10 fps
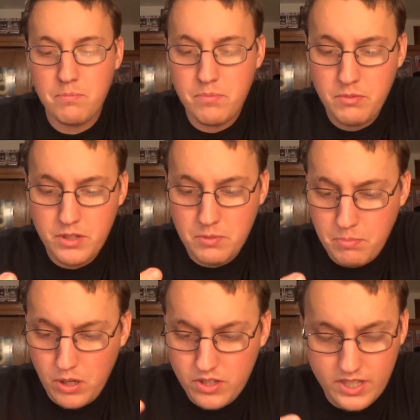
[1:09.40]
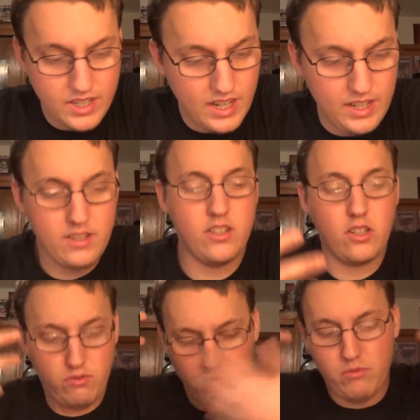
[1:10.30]
pretty much a person in
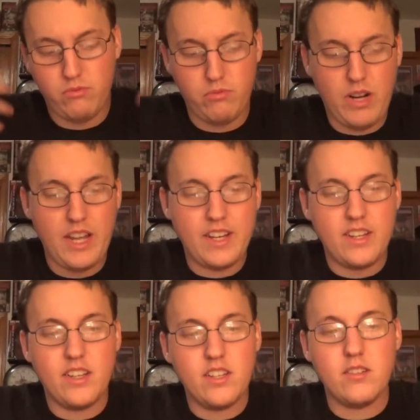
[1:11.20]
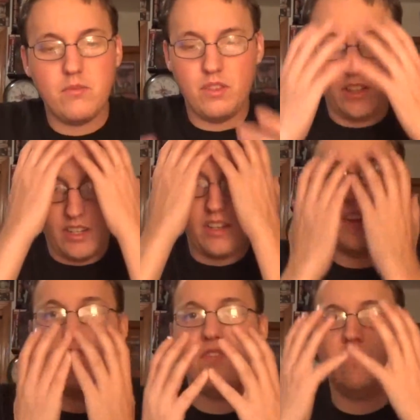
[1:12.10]
just red with like
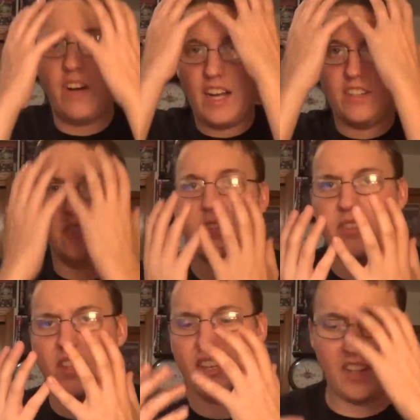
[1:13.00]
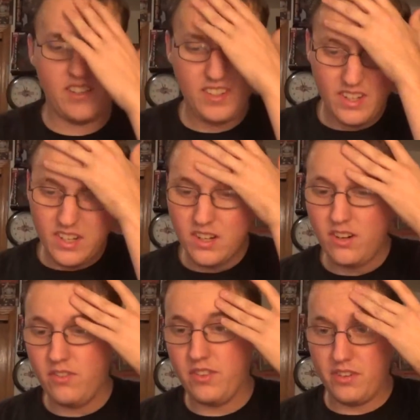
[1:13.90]
a visor thing
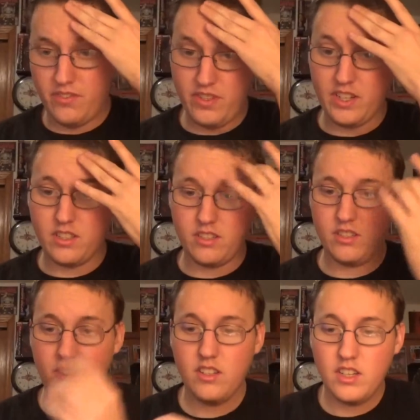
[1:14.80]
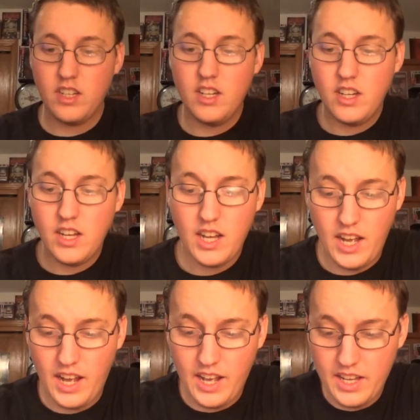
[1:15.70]
over their face,
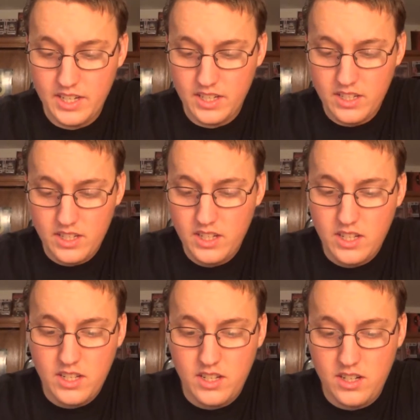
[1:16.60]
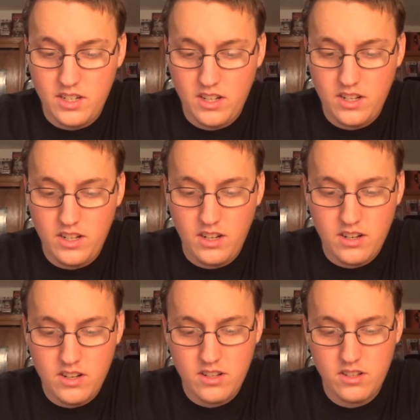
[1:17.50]
and
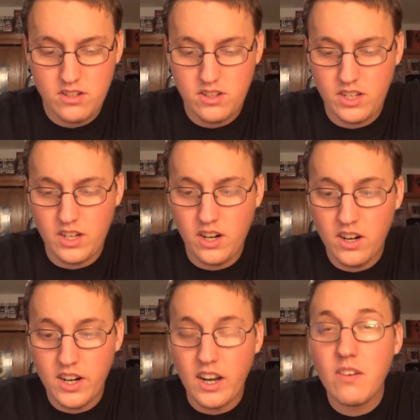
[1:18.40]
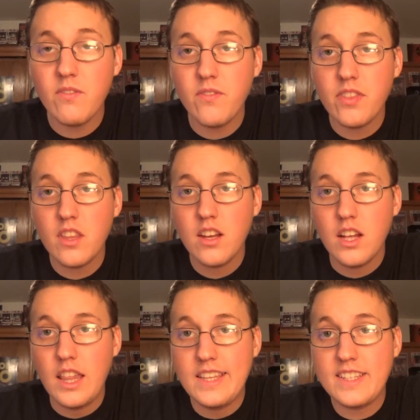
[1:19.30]
they're just like, all right,
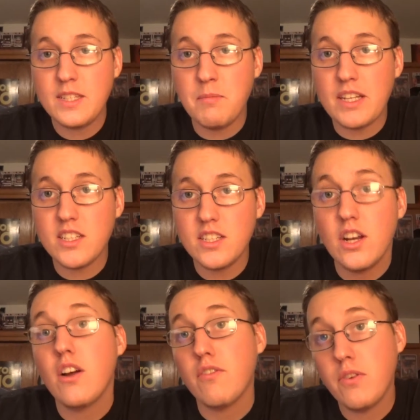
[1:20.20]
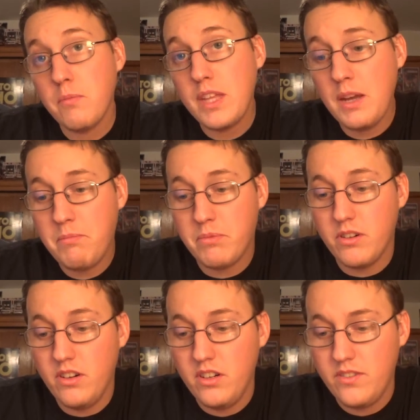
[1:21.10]
this is a message from the
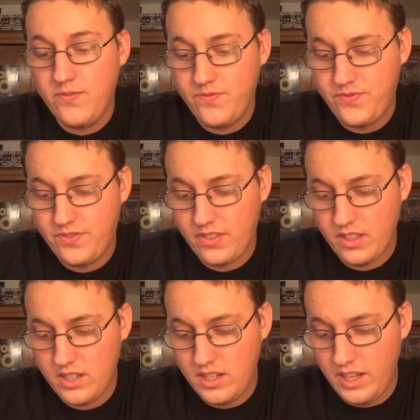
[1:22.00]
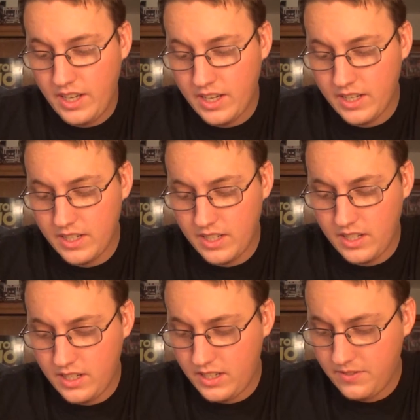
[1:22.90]
Emperor. And
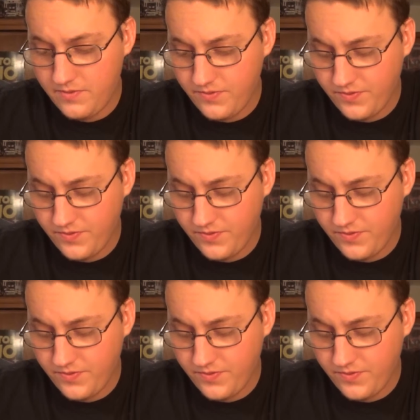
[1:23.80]
the